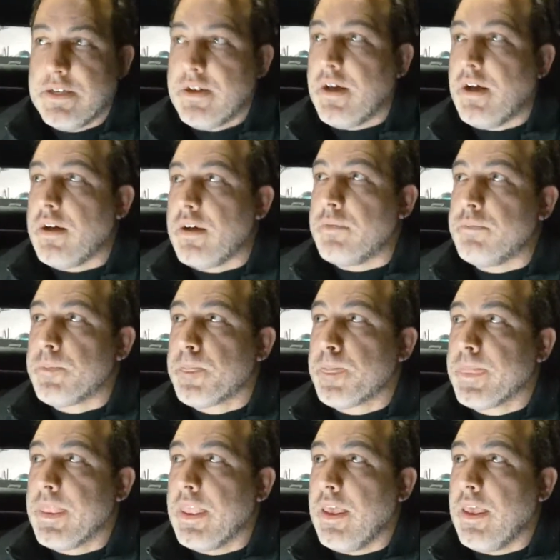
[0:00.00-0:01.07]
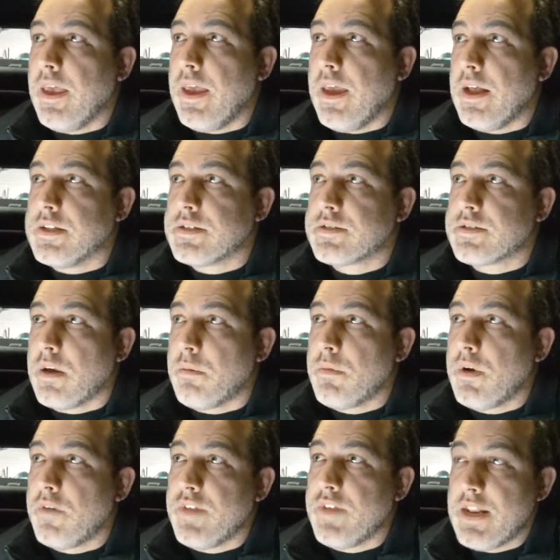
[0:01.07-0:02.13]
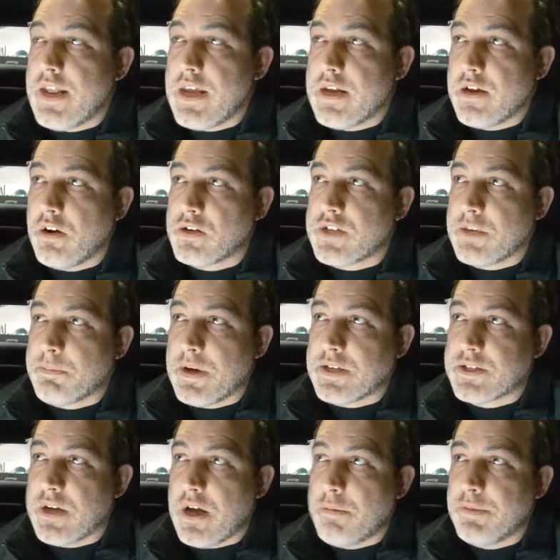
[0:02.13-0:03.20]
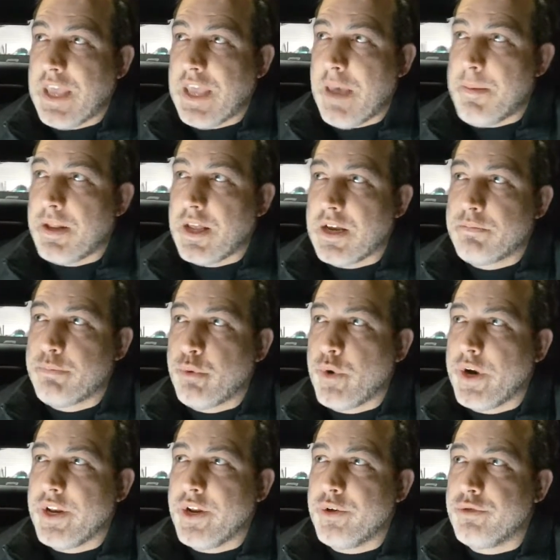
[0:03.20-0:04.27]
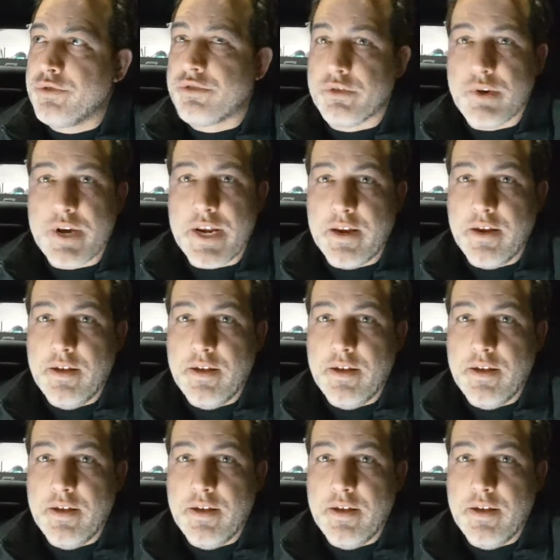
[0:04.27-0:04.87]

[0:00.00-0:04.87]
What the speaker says: And some of the NA cars, like my Saab, came at like 0.03.